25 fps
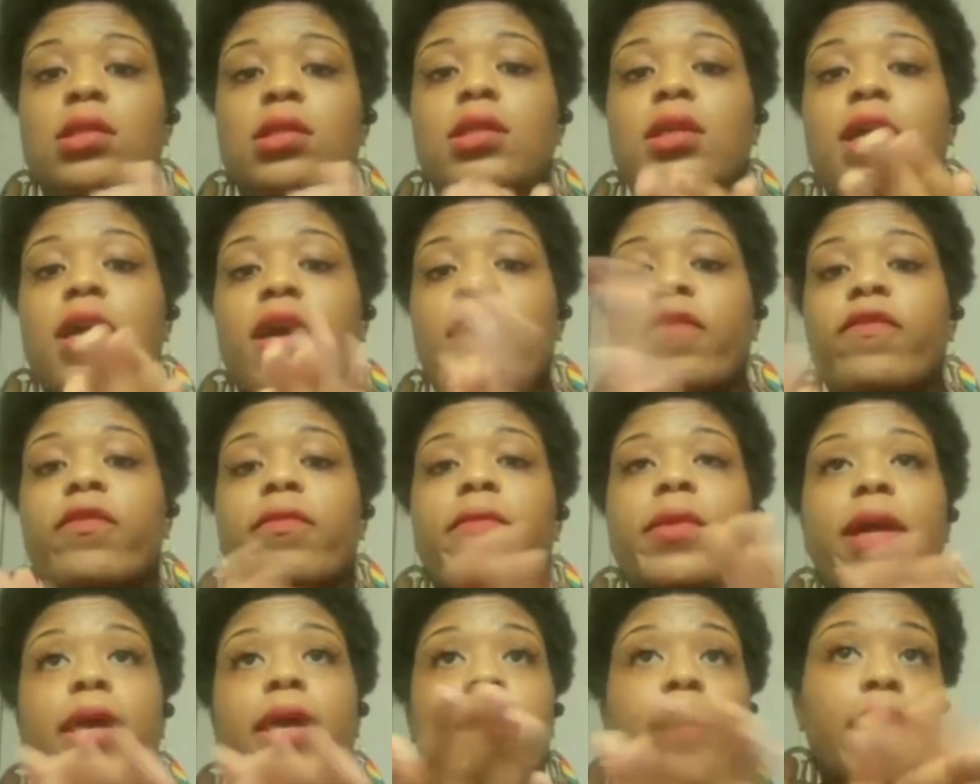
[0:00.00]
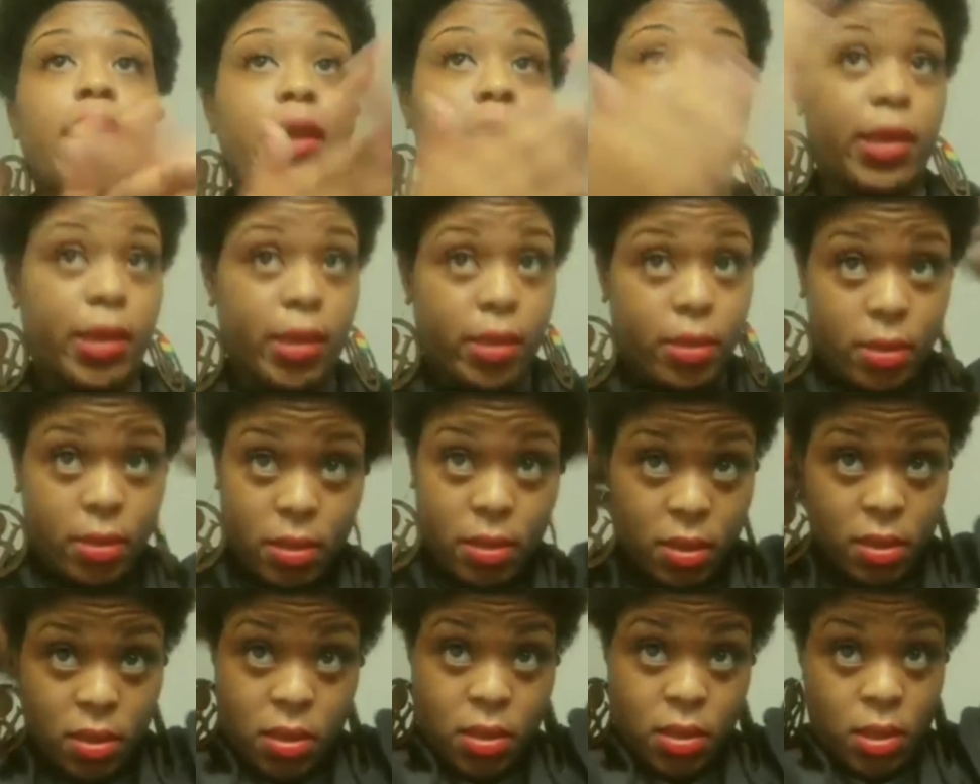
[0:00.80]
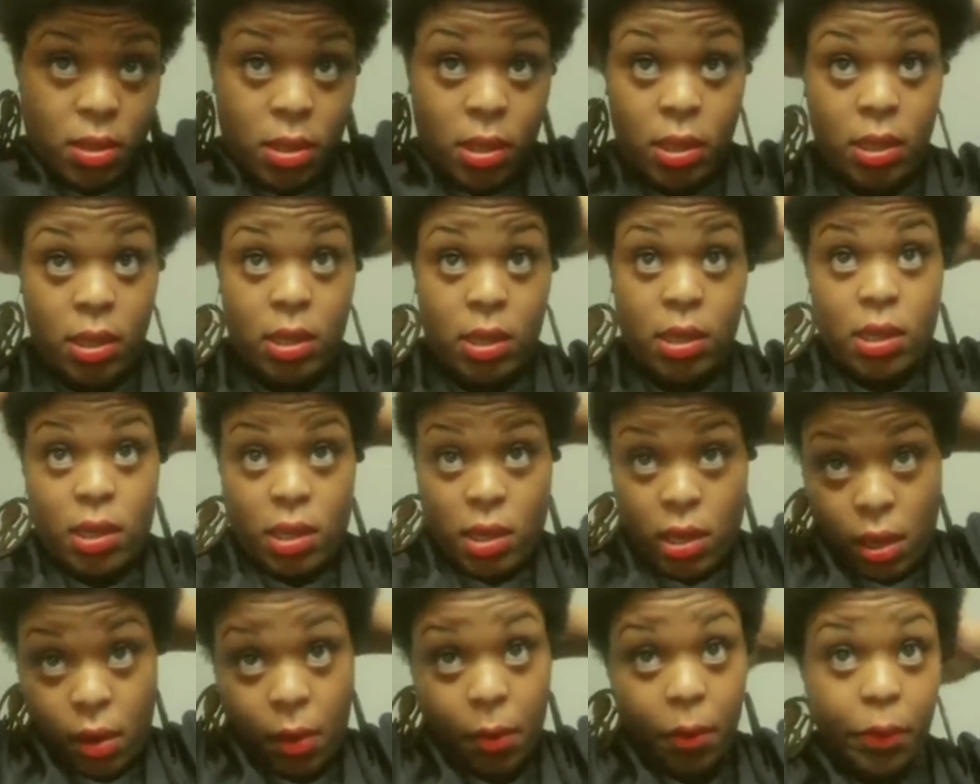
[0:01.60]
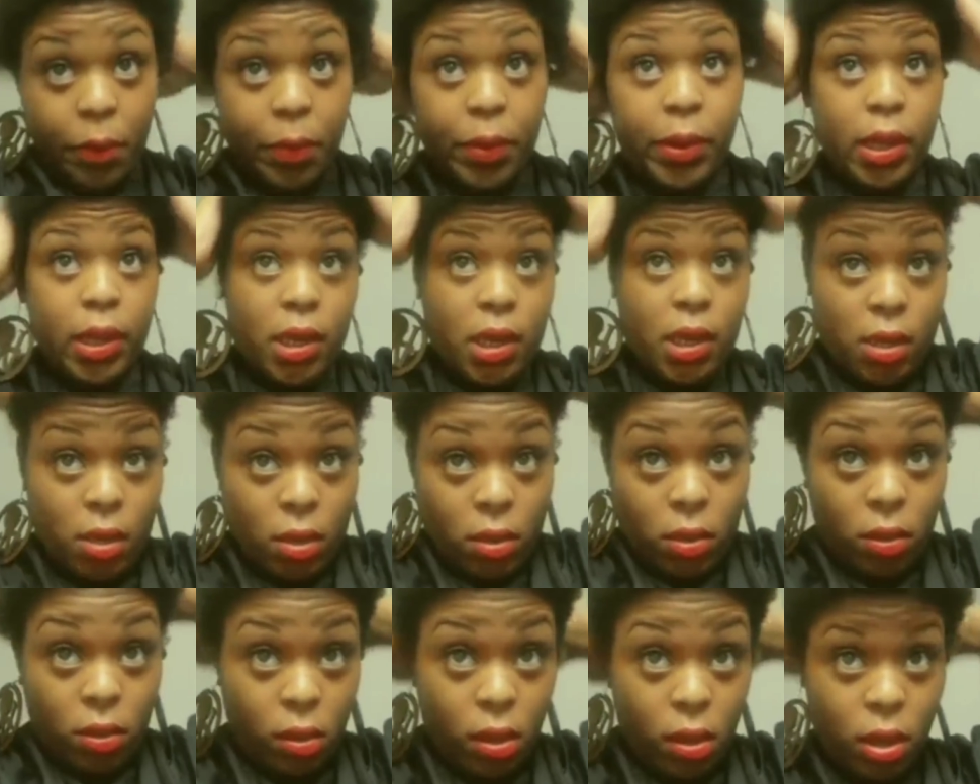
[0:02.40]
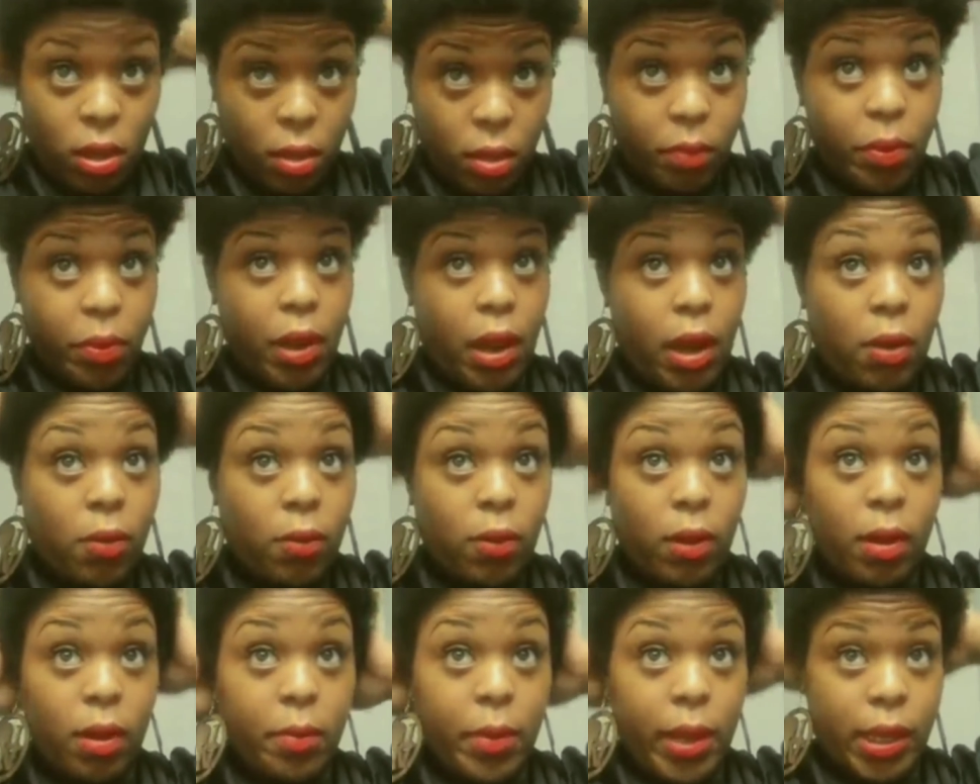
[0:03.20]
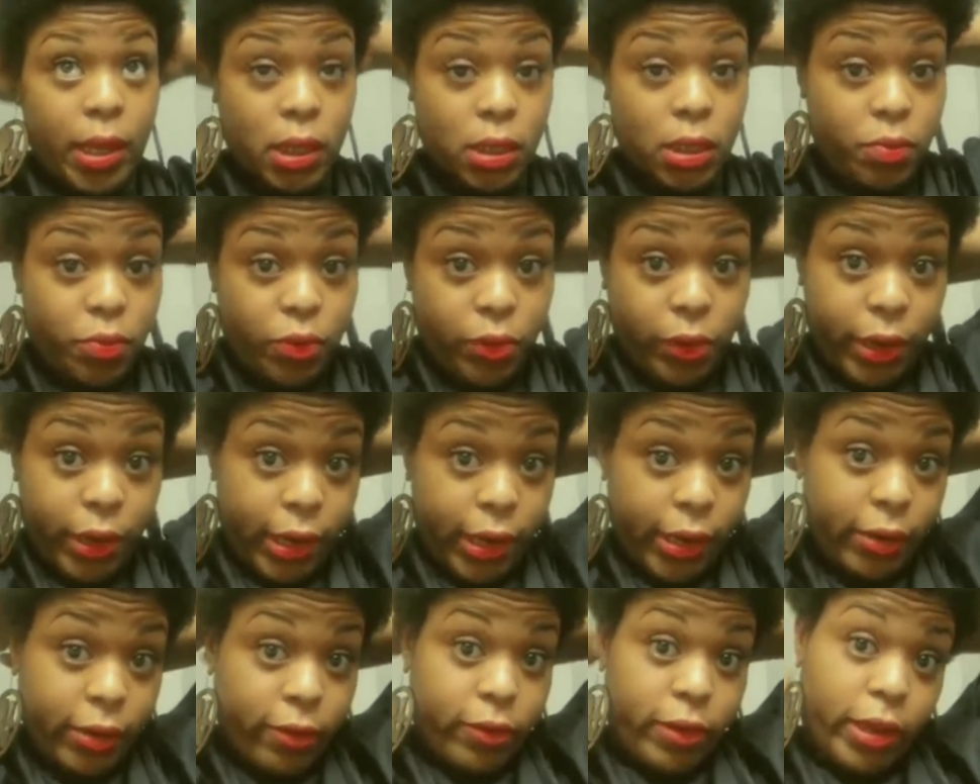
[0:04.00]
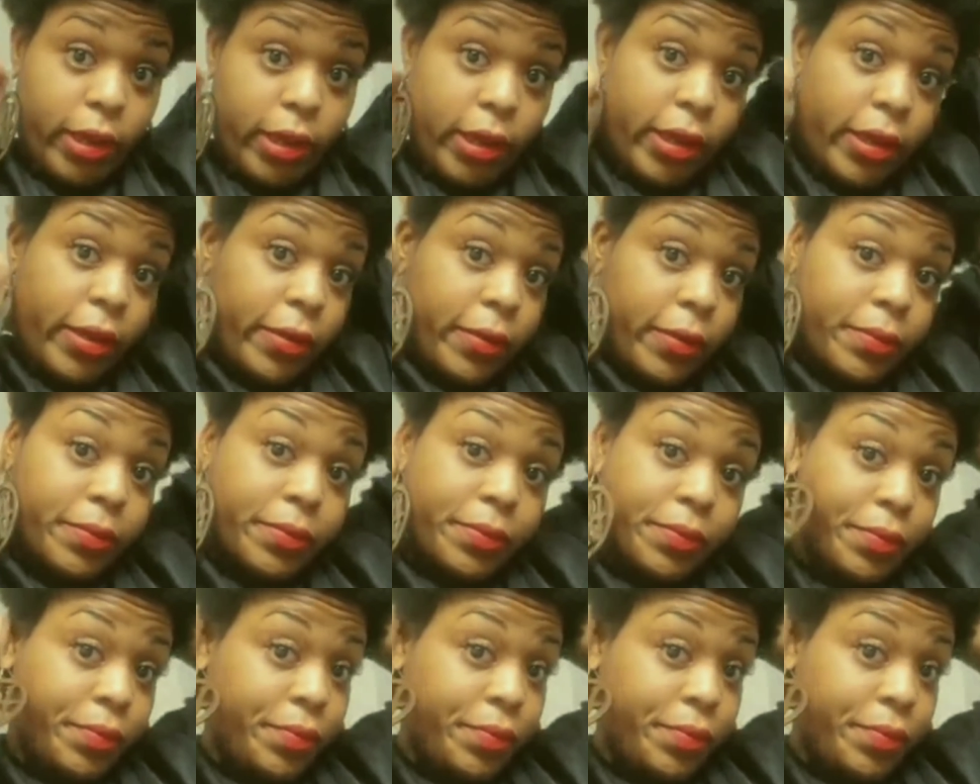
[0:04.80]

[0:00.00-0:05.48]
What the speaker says: just to cover my hands. And I'm putting it on the part where I'm about to braid, okay?